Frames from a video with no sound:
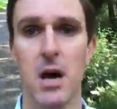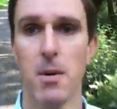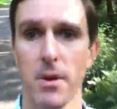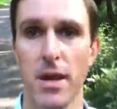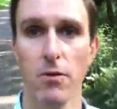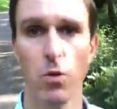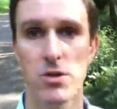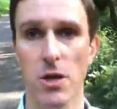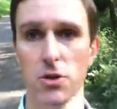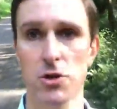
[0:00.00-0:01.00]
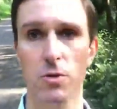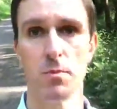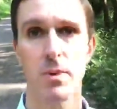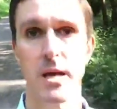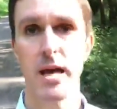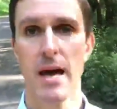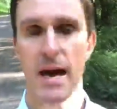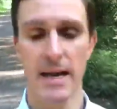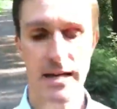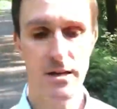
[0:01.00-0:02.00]
but there also shouldn't be
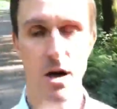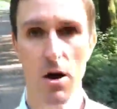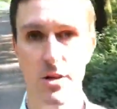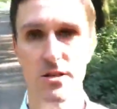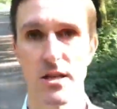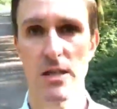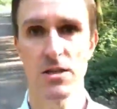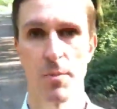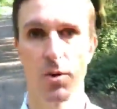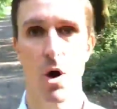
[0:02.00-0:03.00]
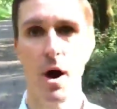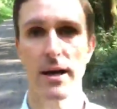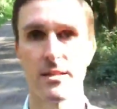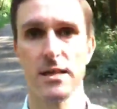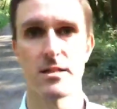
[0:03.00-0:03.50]
any nasty surprises